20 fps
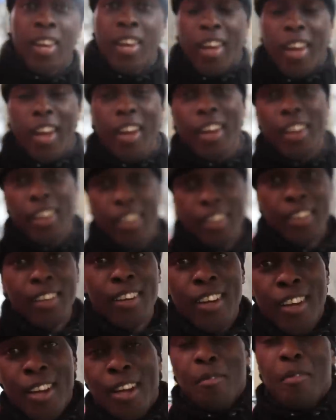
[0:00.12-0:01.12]
Hey,
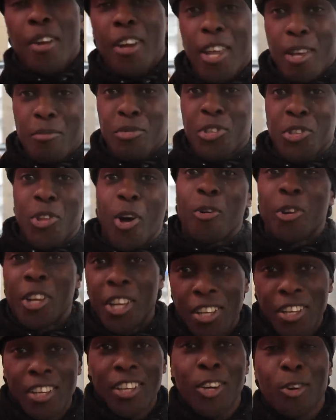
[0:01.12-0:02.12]
my name's
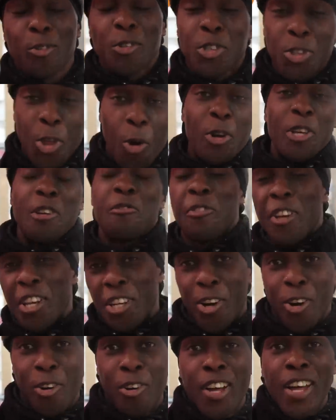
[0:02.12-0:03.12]
Tony, goes Tony
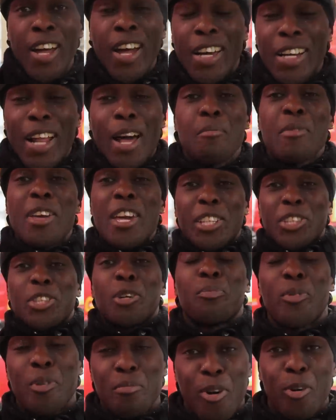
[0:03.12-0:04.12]
Vino, and I'm here to
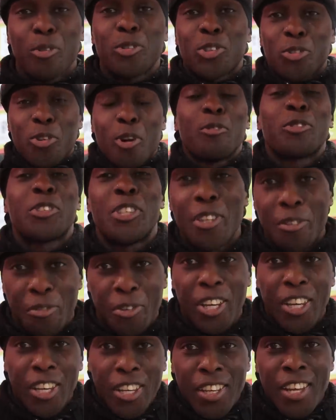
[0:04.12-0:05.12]
promote Troll
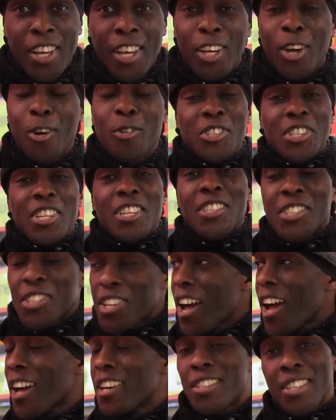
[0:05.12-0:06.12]
TV. Goes, these
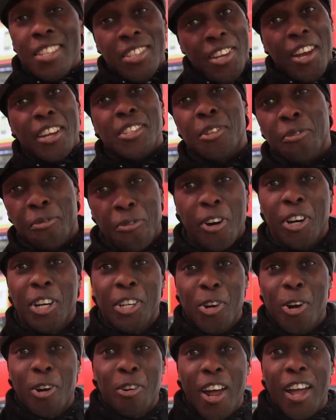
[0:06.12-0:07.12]
guys, these guys are
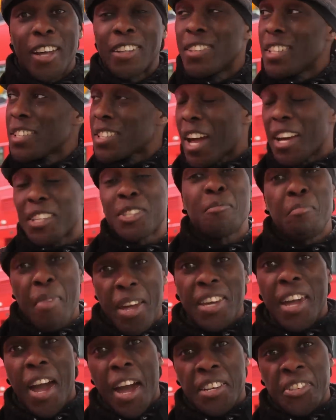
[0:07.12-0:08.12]
fucking alright. These guys are
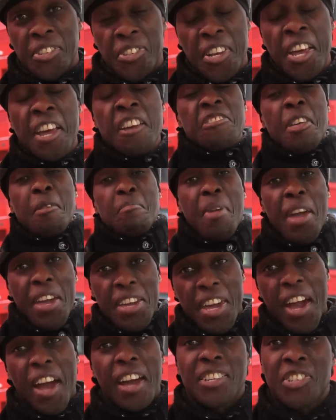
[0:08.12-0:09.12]
made guys. They're made
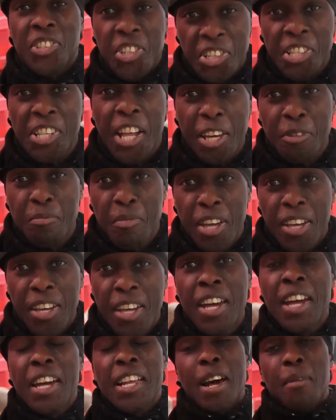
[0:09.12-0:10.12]
guys just like me,
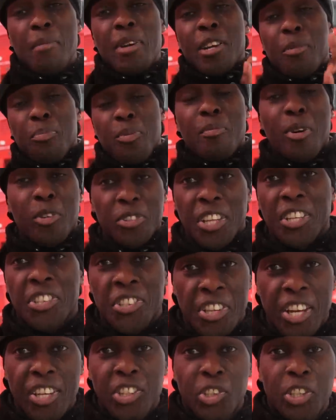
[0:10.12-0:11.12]
and I'm here to promote their
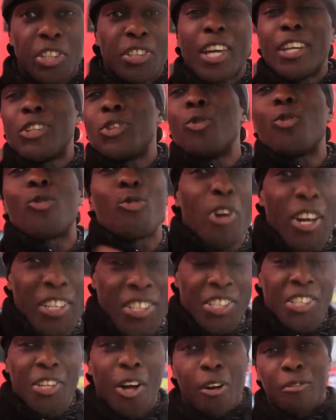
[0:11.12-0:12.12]
station. They do great
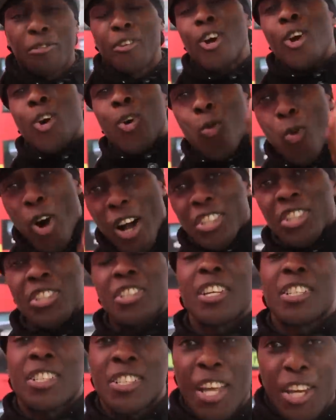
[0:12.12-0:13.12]
stuff. Watch
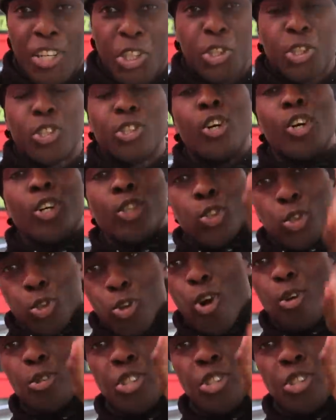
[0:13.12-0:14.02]
their station, Troll